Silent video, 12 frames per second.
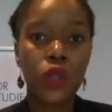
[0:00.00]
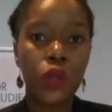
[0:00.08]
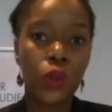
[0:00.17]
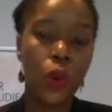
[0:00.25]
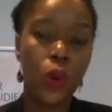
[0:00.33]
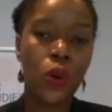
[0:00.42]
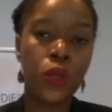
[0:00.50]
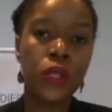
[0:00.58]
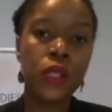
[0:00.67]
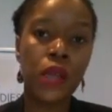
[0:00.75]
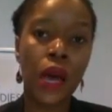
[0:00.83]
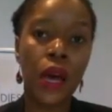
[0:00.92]

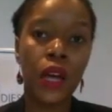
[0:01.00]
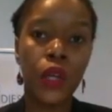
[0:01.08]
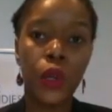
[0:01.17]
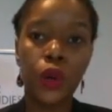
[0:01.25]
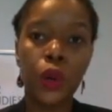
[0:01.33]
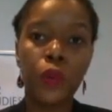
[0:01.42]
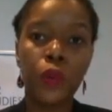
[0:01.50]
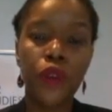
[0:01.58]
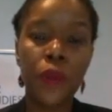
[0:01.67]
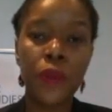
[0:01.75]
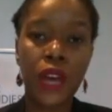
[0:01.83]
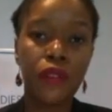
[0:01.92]
towards Europe
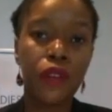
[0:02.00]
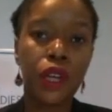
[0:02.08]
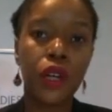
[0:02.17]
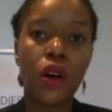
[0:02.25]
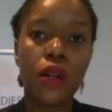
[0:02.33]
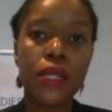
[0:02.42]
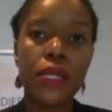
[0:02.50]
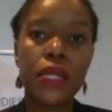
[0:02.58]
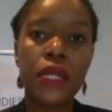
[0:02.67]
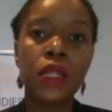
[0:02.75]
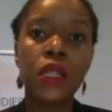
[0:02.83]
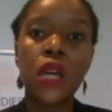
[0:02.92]
from the African
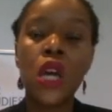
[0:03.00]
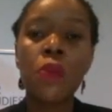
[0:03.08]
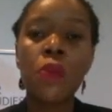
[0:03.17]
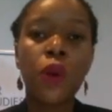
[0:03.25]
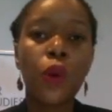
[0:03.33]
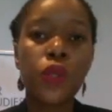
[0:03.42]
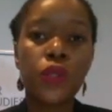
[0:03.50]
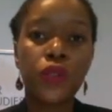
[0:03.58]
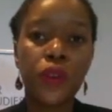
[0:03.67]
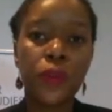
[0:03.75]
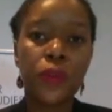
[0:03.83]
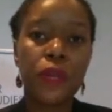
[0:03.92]
continent, but also
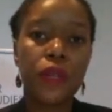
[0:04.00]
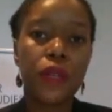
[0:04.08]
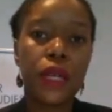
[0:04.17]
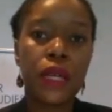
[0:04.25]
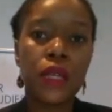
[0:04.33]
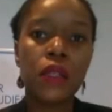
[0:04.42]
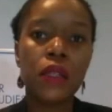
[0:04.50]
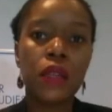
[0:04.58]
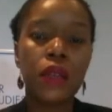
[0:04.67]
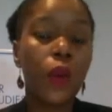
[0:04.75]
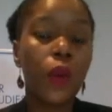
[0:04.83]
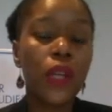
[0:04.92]
from the Middle East.
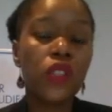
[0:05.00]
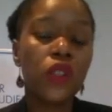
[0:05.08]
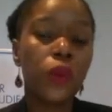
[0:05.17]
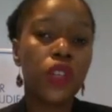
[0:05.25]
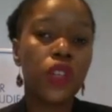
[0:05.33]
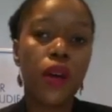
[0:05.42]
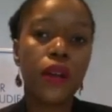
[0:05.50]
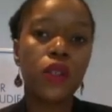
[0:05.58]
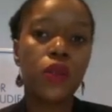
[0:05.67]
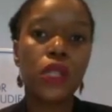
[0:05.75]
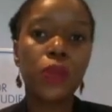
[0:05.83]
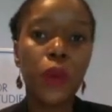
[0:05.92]
And the question we're trying
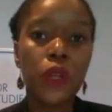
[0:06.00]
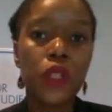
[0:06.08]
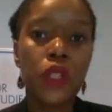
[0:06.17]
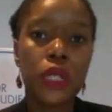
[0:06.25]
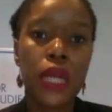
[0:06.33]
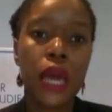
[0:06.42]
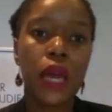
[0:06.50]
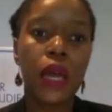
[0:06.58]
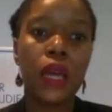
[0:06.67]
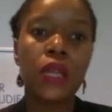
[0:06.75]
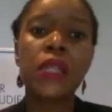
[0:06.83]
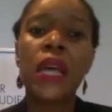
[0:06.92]
to respond to today
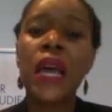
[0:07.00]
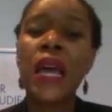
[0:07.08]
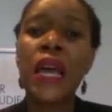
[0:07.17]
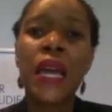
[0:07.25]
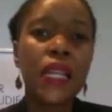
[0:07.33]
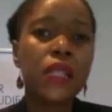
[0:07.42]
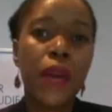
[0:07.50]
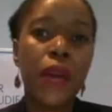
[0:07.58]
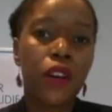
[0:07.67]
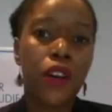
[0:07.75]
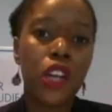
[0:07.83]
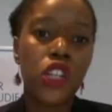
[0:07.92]
is
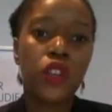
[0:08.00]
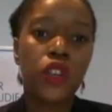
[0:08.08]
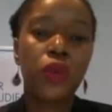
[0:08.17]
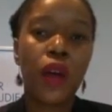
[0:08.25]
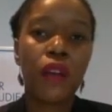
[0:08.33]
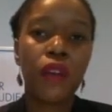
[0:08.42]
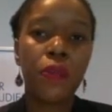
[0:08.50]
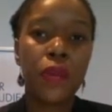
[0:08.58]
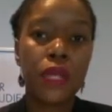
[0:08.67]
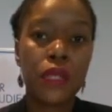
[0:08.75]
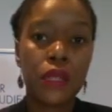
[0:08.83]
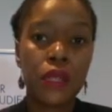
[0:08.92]
migration a thriving
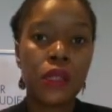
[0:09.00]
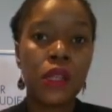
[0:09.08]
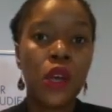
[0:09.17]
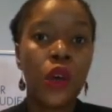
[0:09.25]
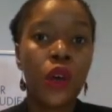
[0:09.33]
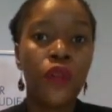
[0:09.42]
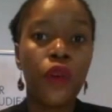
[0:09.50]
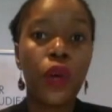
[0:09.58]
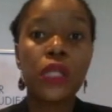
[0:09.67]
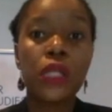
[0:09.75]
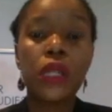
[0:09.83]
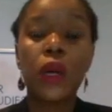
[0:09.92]
business?
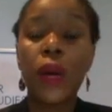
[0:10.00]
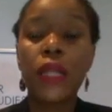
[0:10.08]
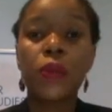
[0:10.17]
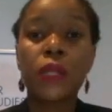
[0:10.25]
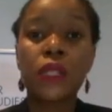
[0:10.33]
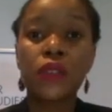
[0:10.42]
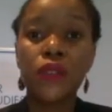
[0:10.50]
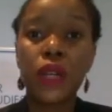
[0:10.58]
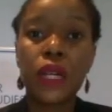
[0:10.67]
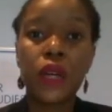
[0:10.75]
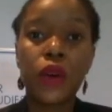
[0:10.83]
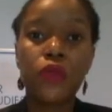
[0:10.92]
Focusing quite
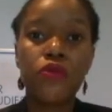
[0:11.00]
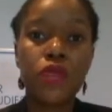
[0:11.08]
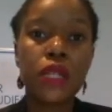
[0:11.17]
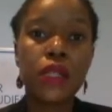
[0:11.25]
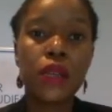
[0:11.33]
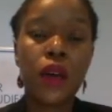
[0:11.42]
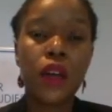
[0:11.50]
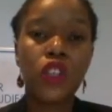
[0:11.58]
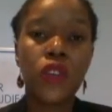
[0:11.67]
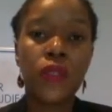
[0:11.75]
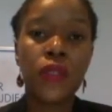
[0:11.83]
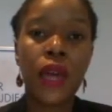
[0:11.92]
specifically on
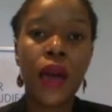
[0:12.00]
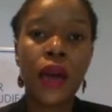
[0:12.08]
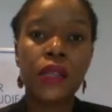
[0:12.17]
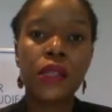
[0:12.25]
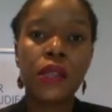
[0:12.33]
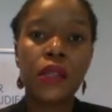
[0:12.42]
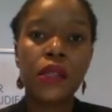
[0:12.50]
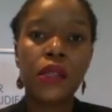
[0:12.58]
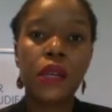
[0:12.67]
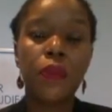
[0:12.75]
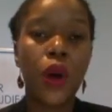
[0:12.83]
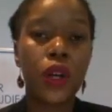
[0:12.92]
research that the ISS,
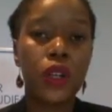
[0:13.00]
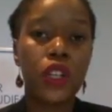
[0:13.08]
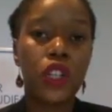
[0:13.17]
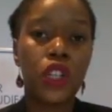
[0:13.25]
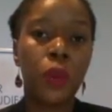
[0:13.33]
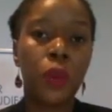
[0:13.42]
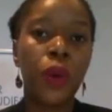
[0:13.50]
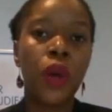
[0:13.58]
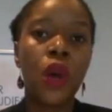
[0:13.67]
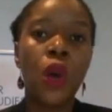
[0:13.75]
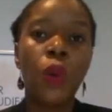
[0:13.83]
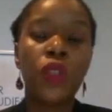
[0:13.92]
in partnership
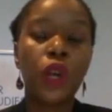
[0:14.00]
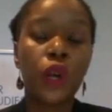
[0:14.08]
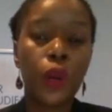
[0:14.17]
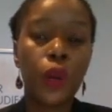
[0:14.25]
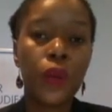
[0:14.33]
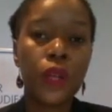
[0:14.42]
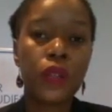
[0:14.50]
with the Global